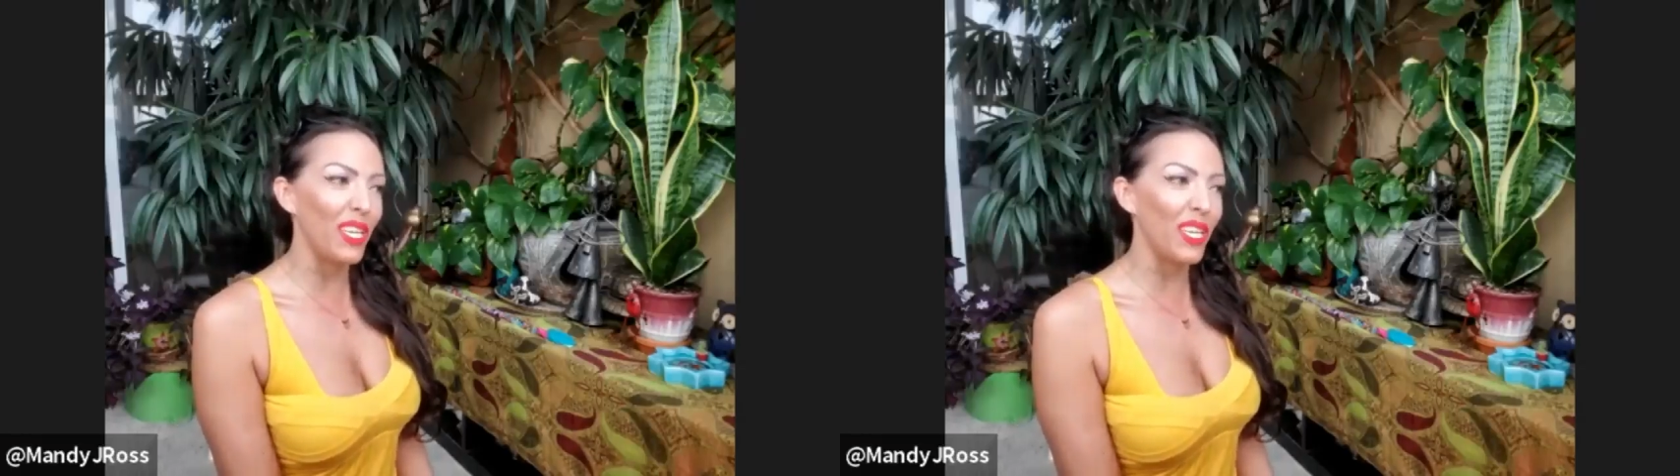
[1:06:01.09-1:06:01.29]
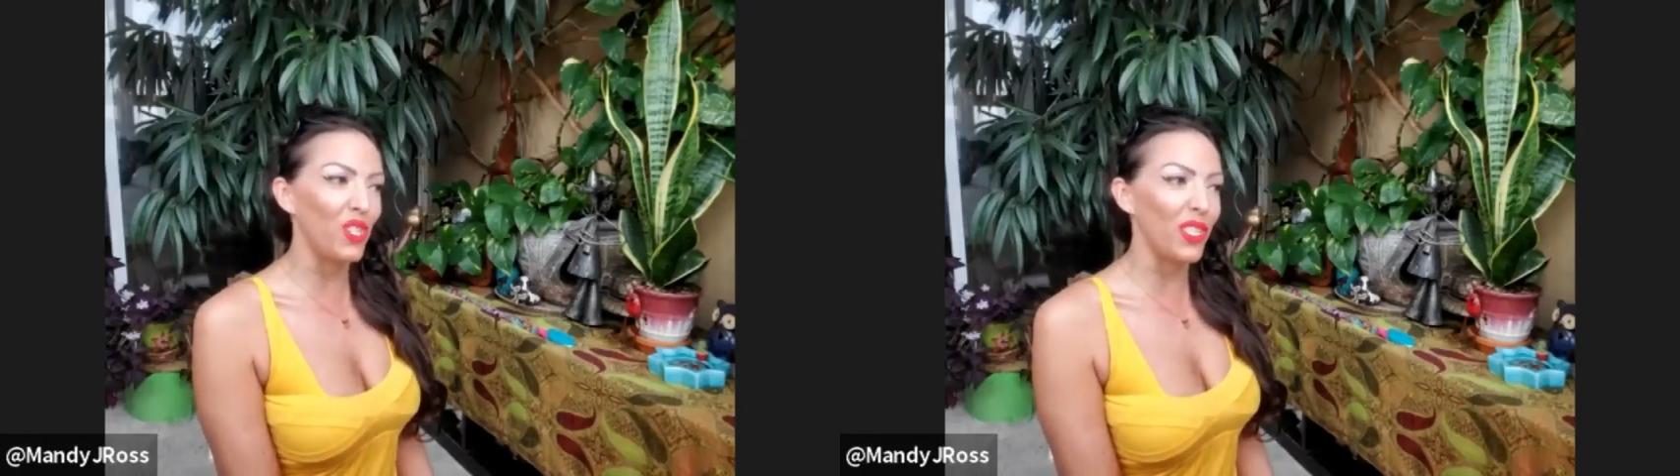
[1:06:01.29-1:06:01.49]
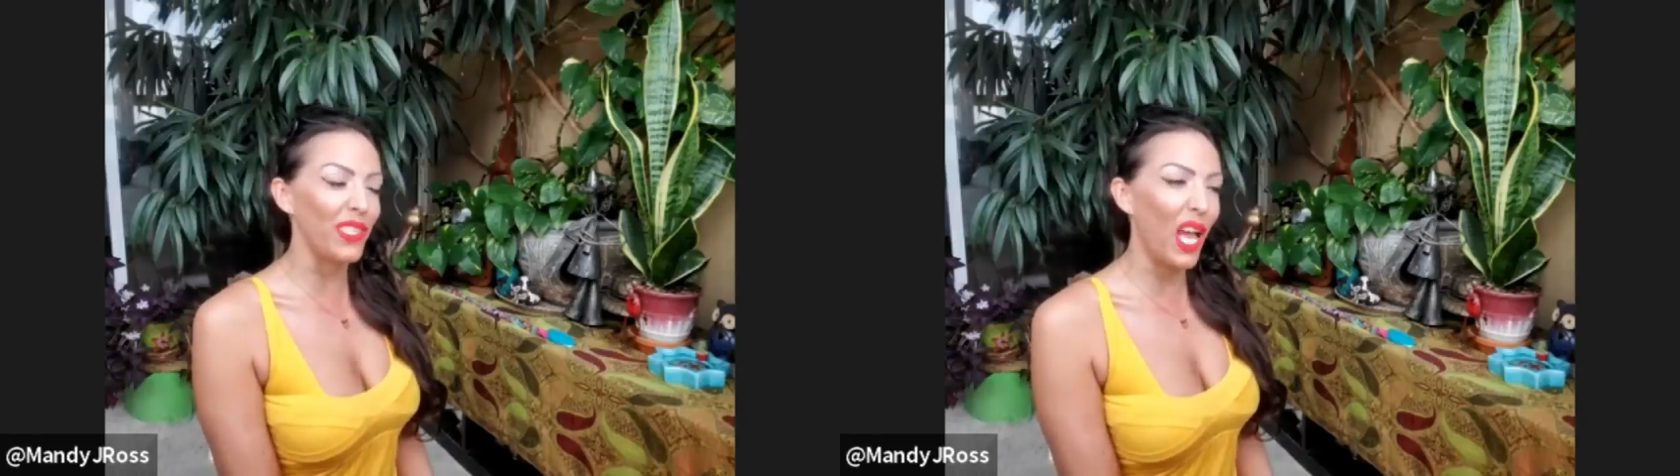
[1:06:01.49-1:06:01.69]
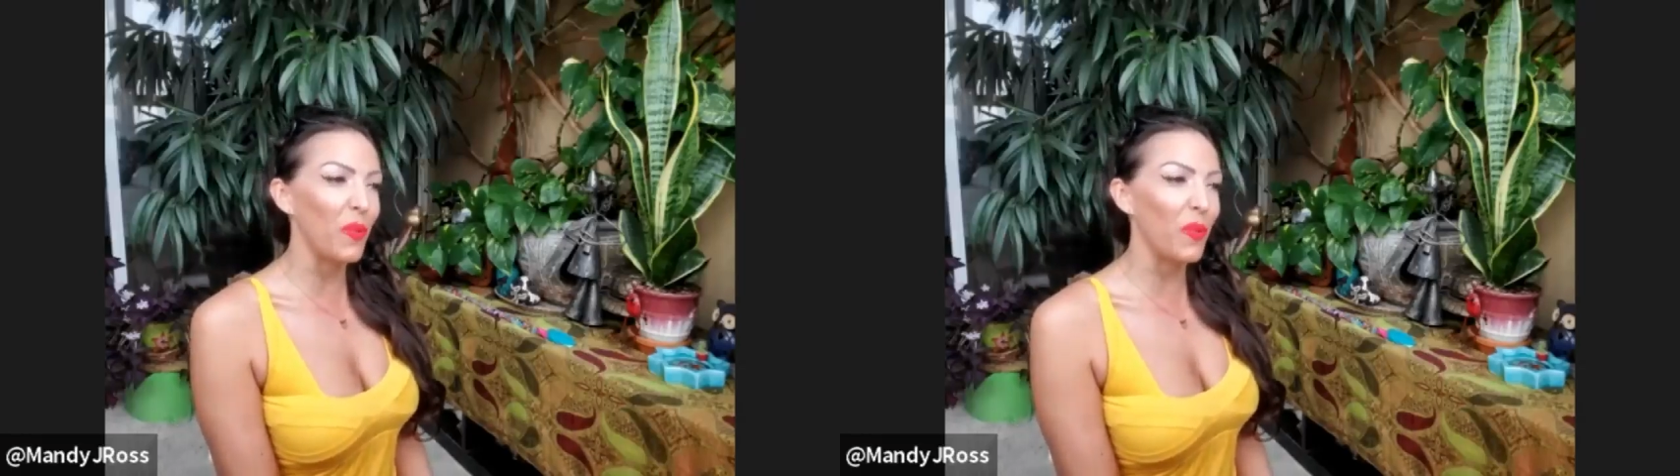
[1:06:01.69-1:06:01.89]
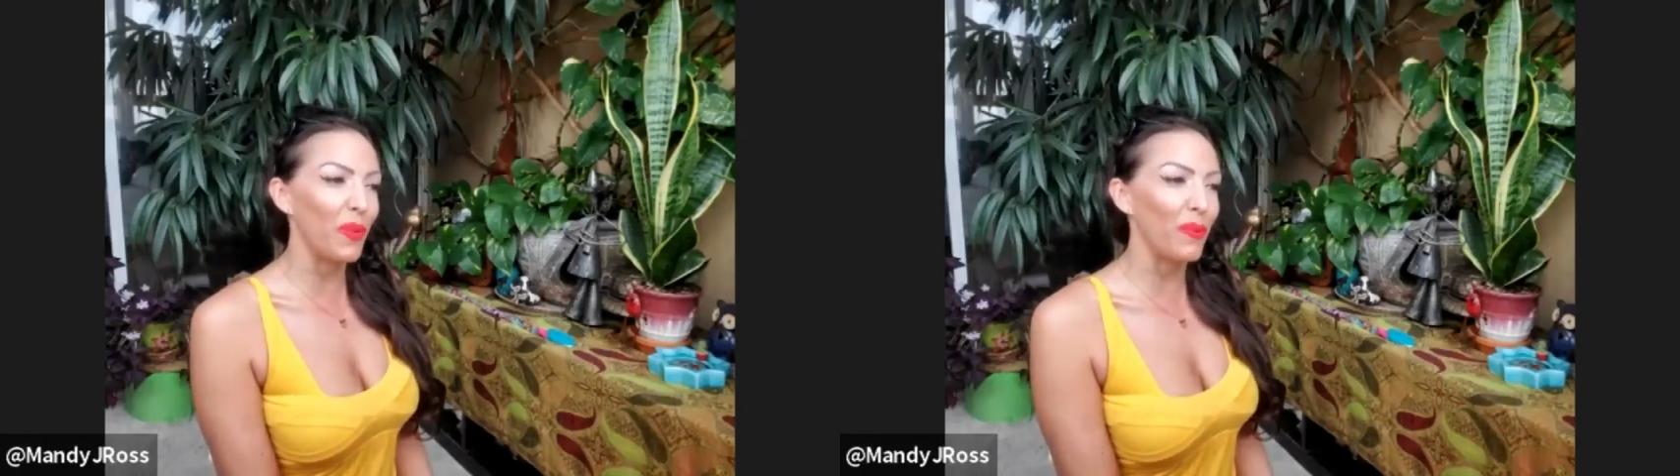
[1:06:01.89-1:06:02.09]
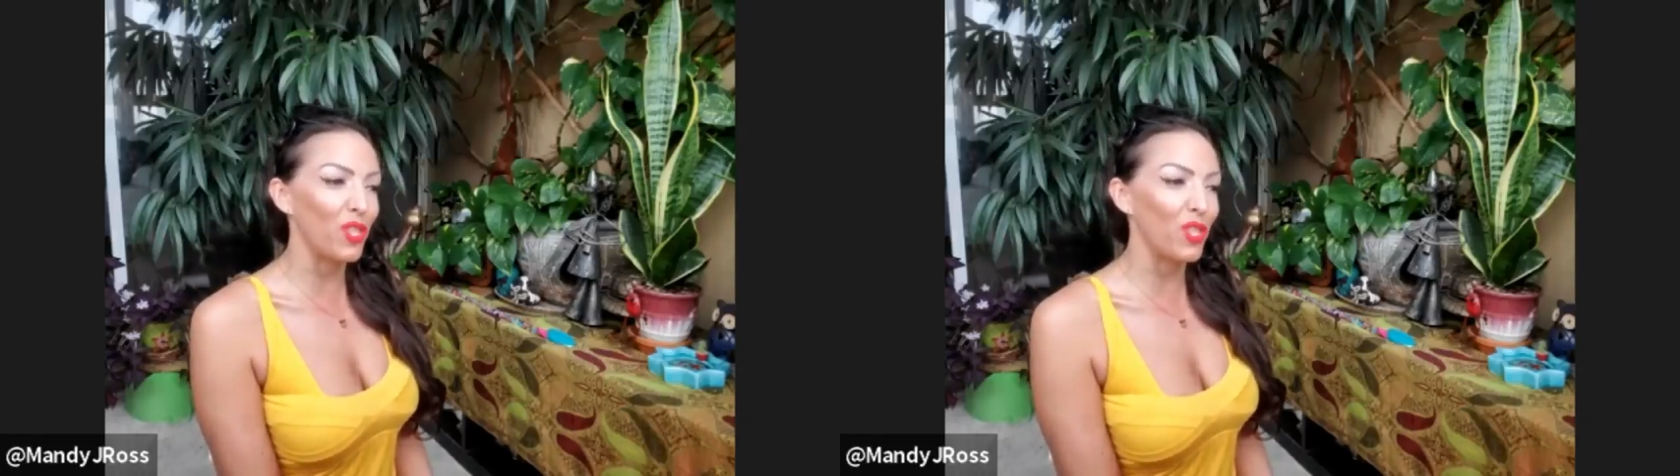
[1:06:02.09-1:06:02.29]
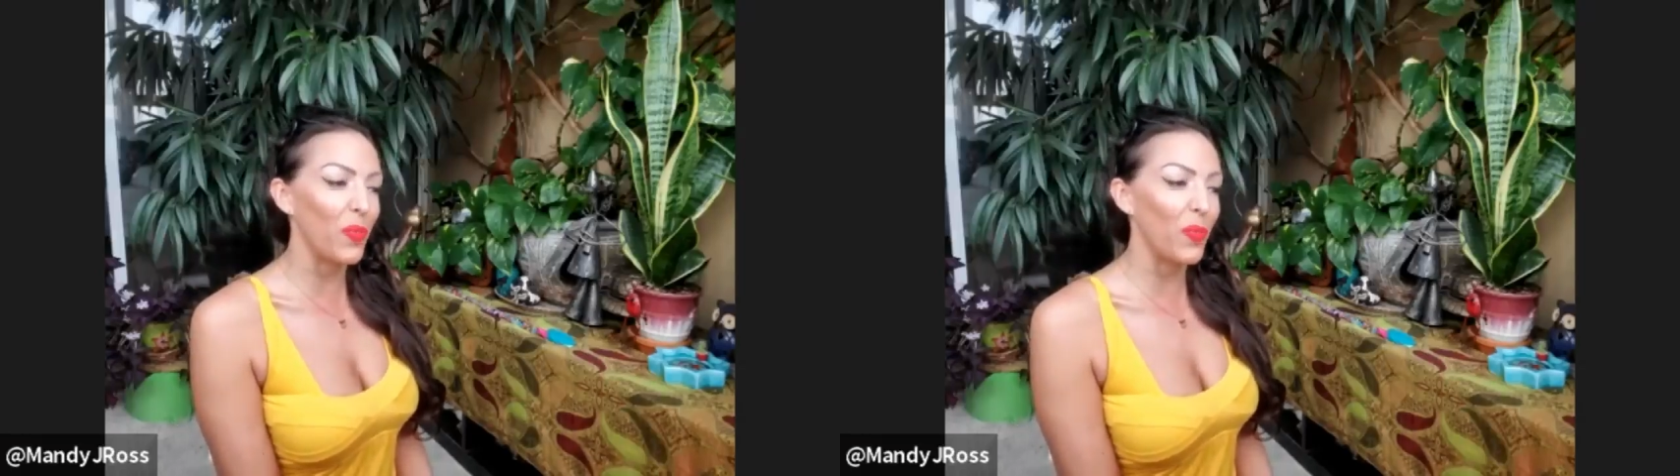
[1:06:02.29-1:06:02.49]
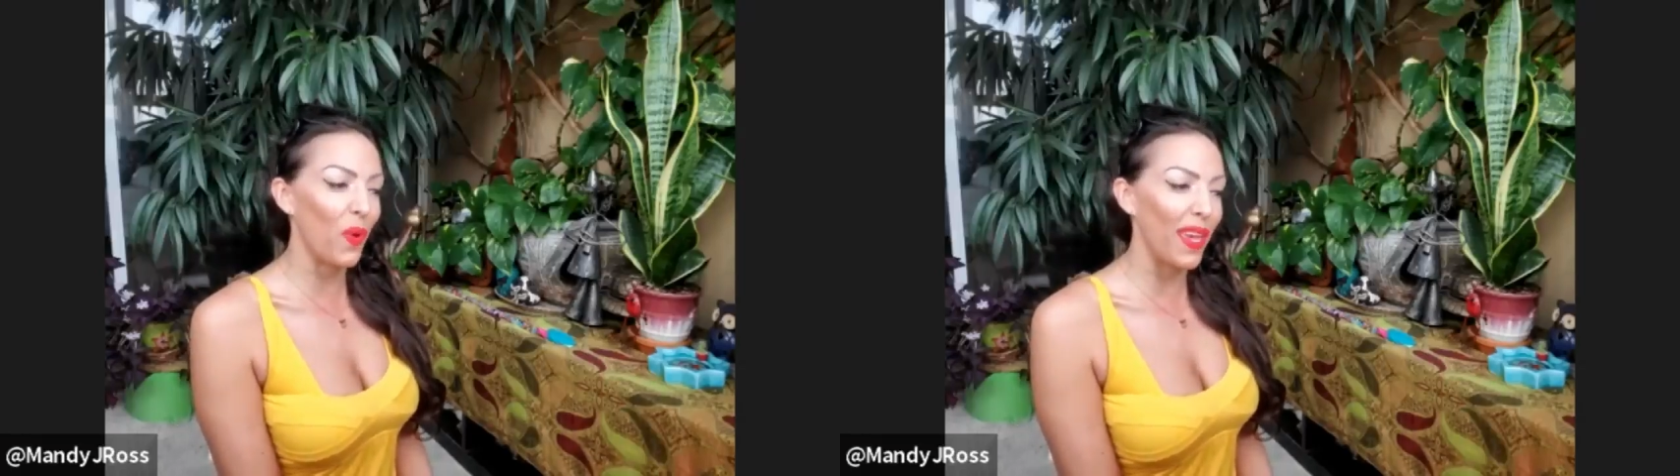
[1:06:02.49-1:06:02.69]
is just helping people chip
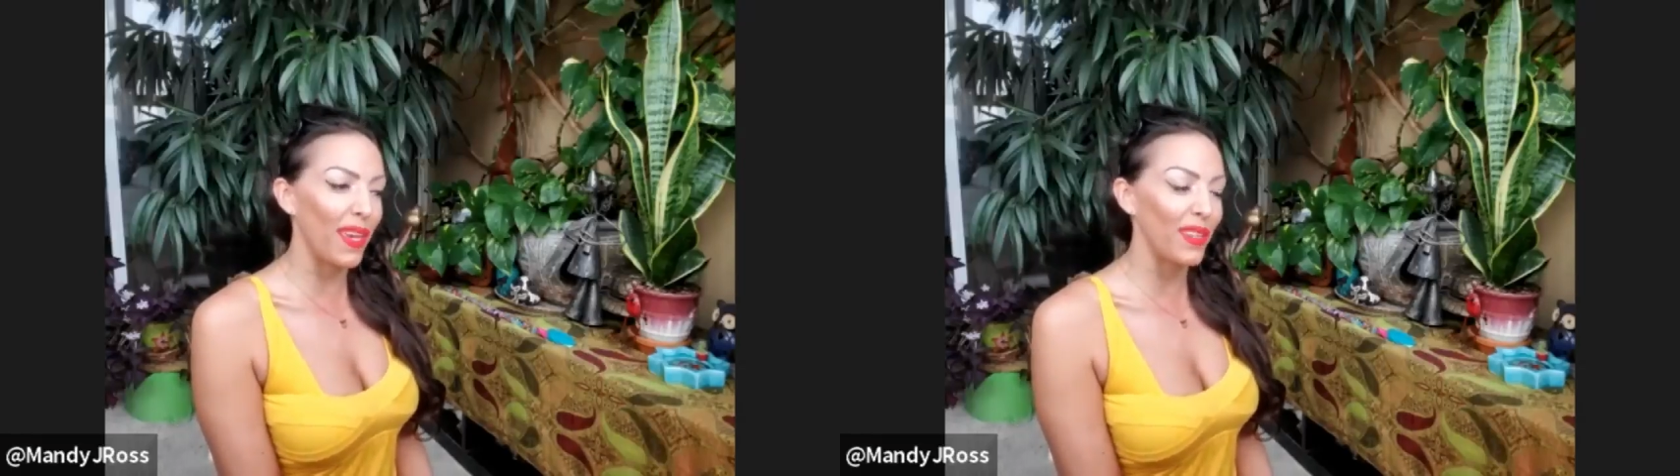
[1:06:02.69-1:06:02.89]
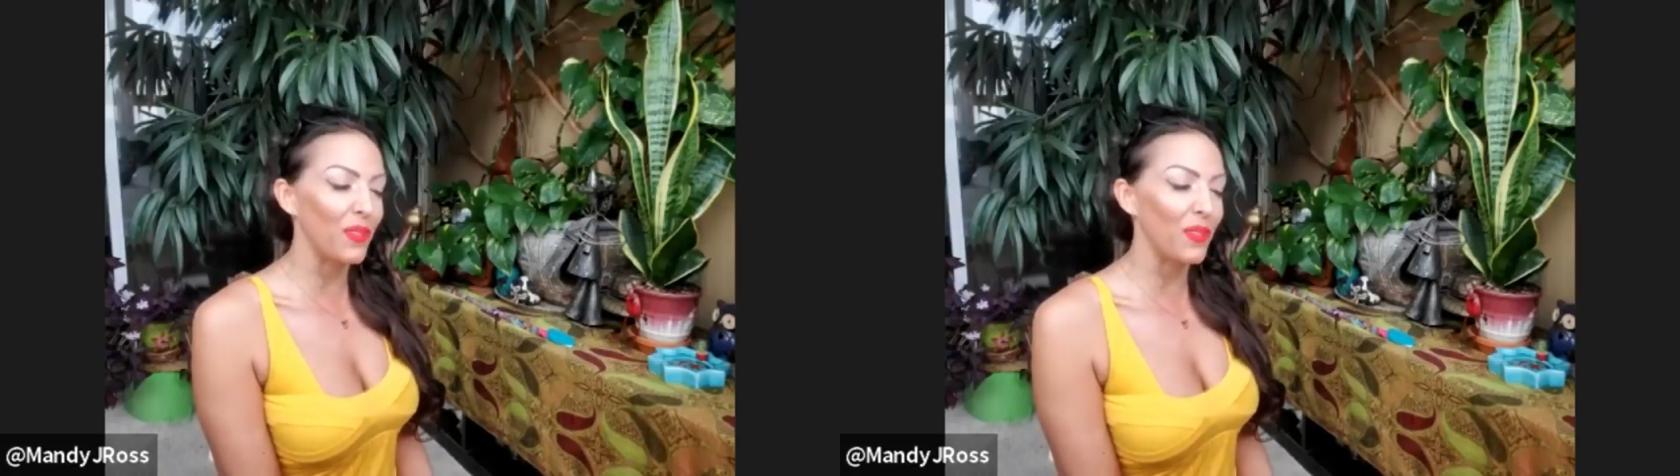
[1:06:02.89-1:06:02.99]
away